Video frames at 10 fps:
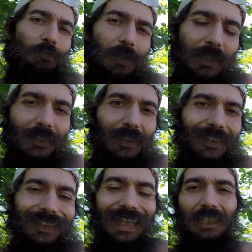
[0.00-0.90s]
It's an
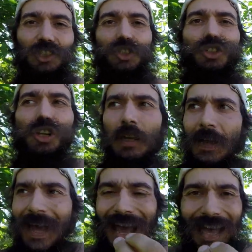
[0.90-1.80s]
essential
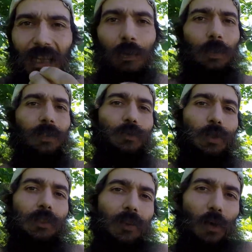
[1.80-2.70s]
element
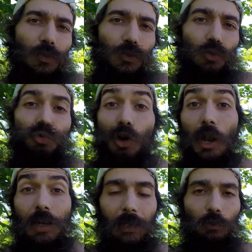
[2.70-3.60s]
when it comes to
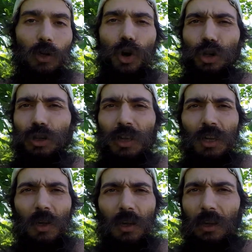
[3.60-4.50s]
running. We all
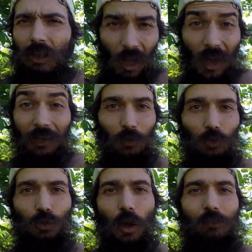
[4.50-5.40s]
like
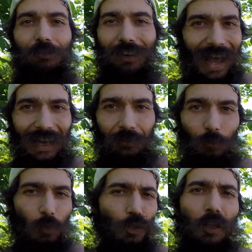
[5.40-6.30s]
to run
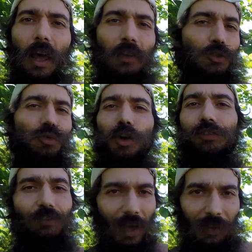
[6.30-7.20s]
fast. We would like to
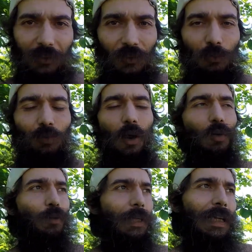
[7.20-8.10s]
run faster,
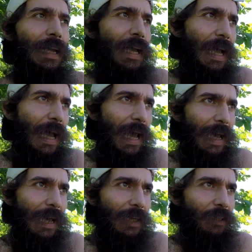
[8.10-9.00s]
probably.
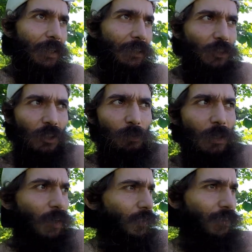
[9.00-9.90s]
And it's just
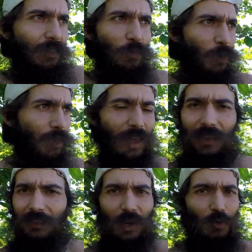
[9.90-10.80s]
because when
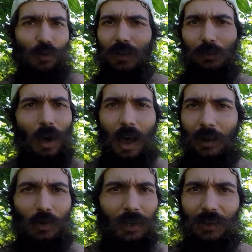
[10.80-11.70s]
things are moving by
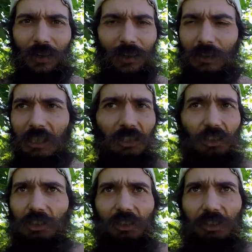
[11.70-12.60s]
quicker,
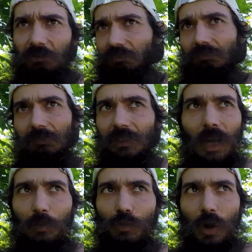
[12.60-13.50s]
it's just
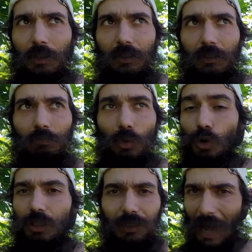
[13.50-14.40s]
somewhat
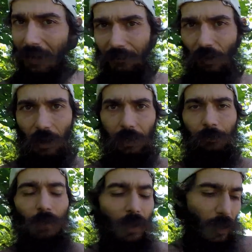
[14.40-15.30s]
more satisfying.
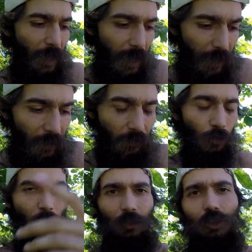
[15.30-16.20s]
And
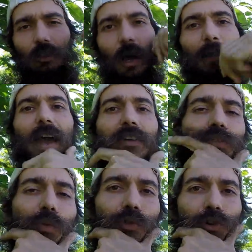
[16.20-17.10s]
so I just got back
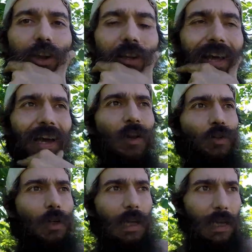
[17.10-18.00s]
from a run
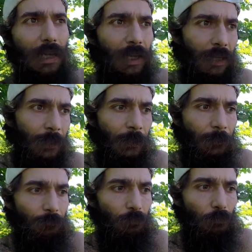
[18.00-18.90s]
now, and
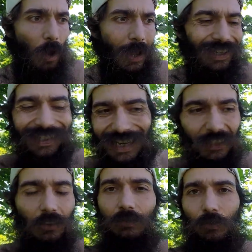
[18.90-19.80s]
my
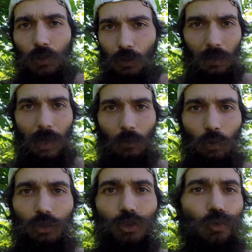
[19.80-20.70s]
intention for today
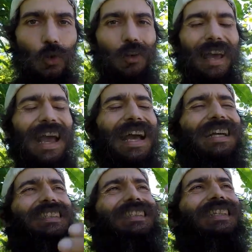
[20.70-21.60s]
was to run
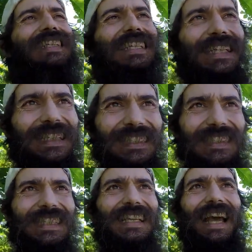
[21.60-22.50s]
as
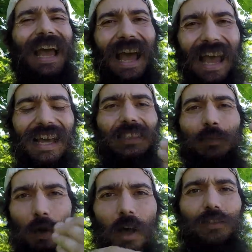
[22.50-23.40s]
easy as
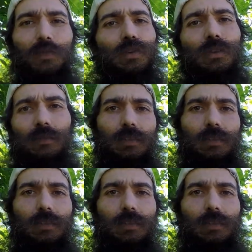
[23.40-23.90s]
possible.